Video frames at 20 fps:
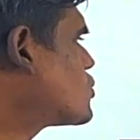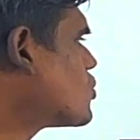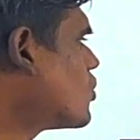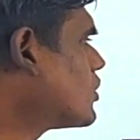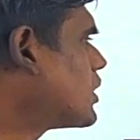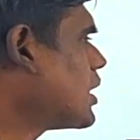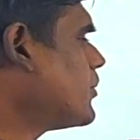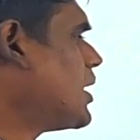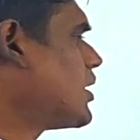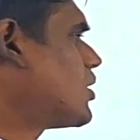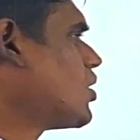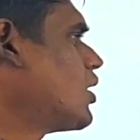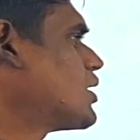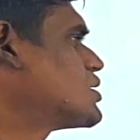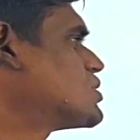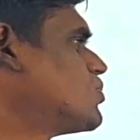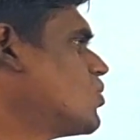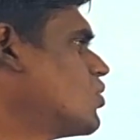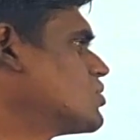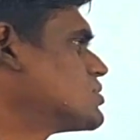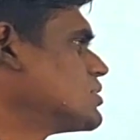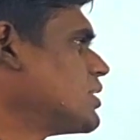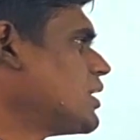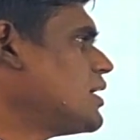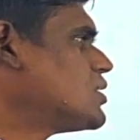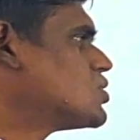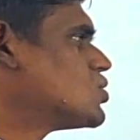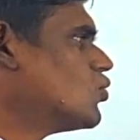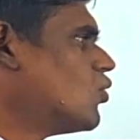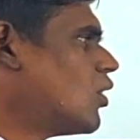20 metallic spokes,
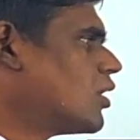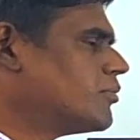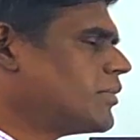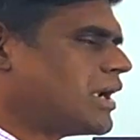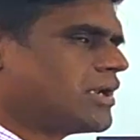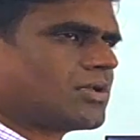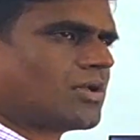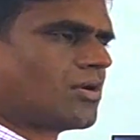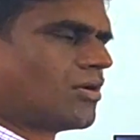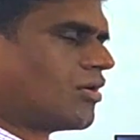each 1 meter